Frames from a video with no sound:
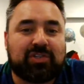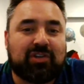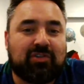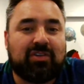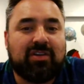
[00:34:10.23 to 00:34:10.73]

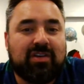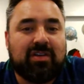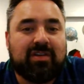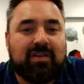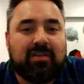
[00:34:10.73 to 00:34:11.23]
So
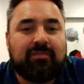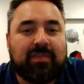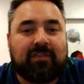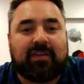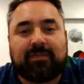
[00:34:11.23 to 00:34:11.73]

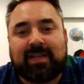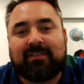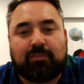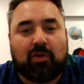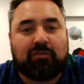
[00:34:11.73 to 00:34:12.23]
if I have to
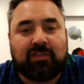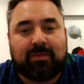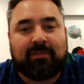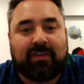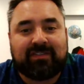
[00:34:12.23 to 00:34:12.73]
have both of
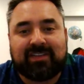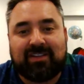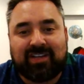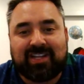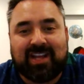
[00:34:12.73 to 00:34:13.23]
them, if I have to
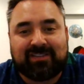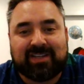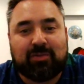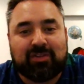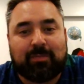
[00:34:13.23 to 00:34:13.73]
have
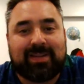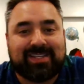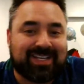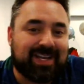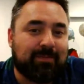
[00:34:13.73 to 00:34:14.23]
someone on the bench
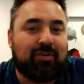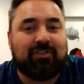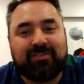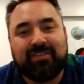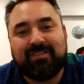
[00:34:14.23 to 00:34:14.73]
that can come
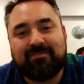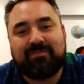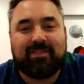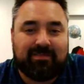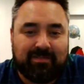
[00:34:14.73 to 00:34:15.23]
on,
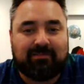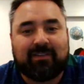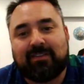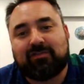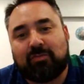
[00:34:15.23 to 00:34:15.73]
I'd
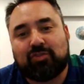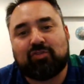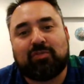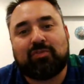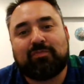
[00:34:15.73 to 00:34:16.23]
rather have Tommy
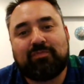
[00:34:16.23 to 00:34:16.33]
Turbo.